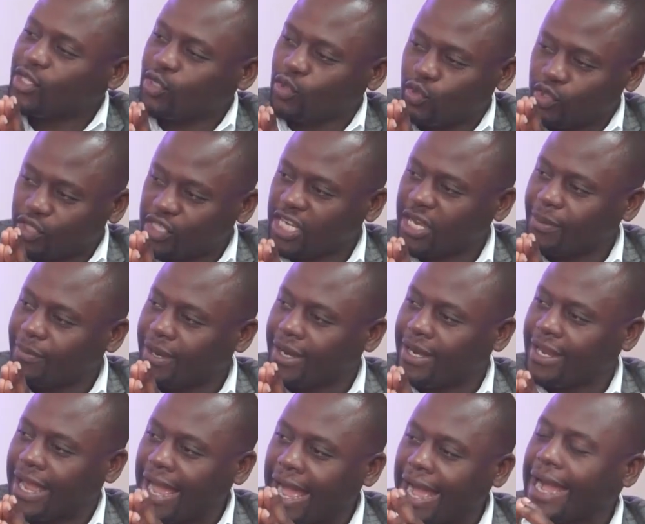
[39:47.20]
regional
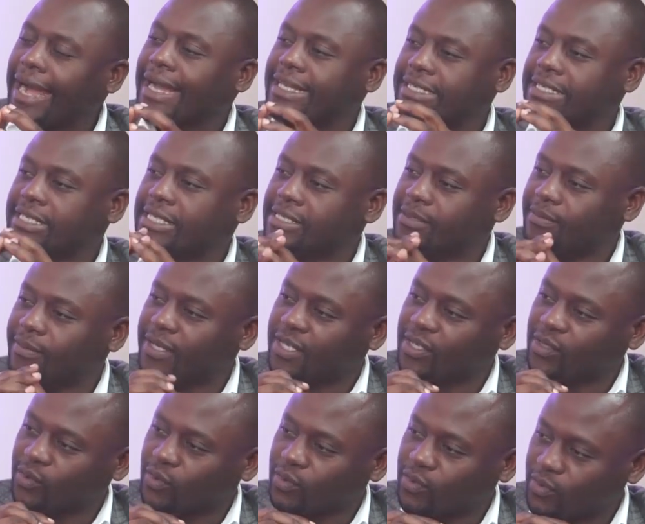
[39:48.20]
chairman, anger jitters
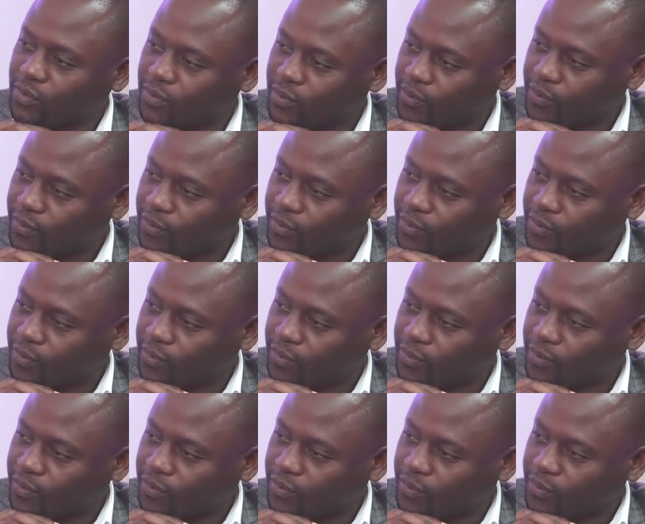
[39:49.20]
menaces.